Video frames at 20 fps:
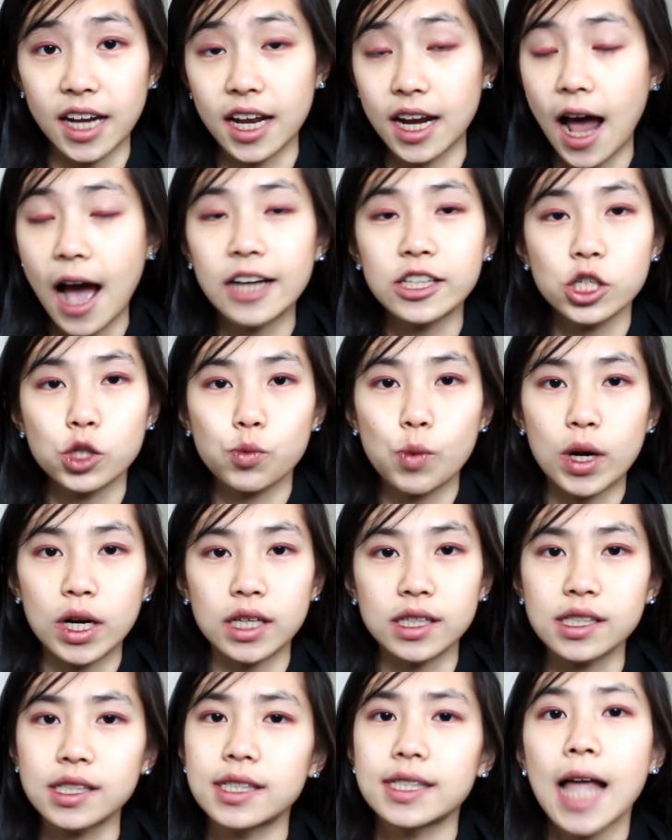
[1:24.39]
and I just want
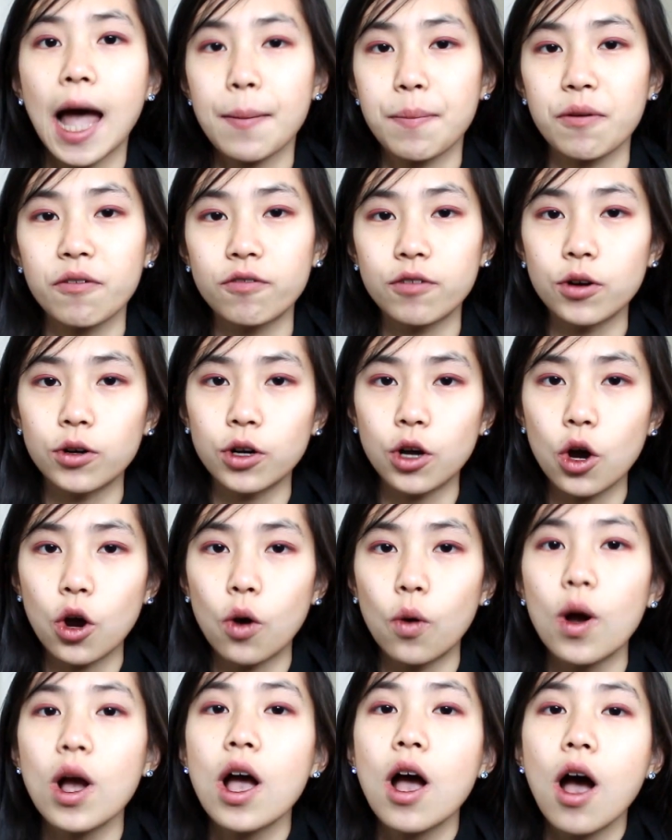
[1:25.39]
to snap a
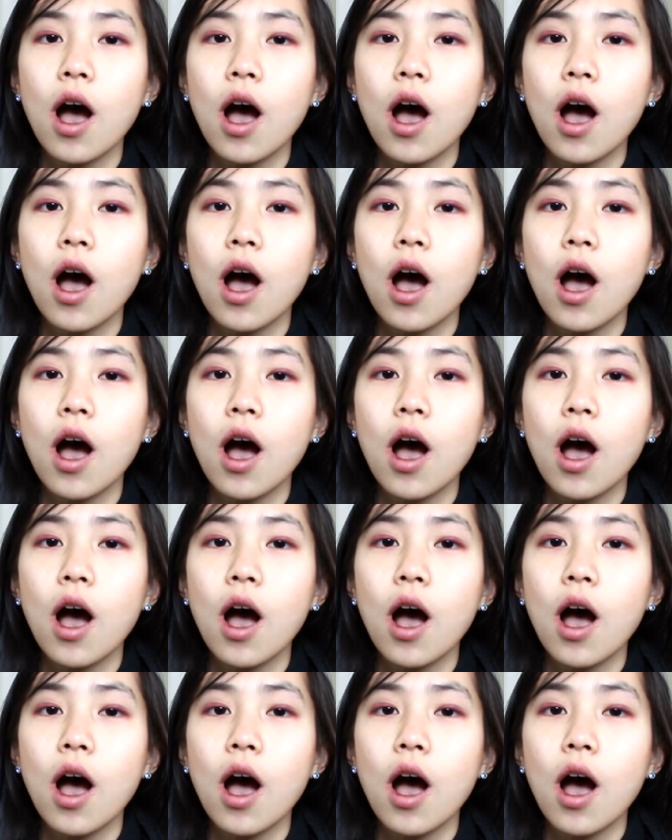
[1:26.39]
photo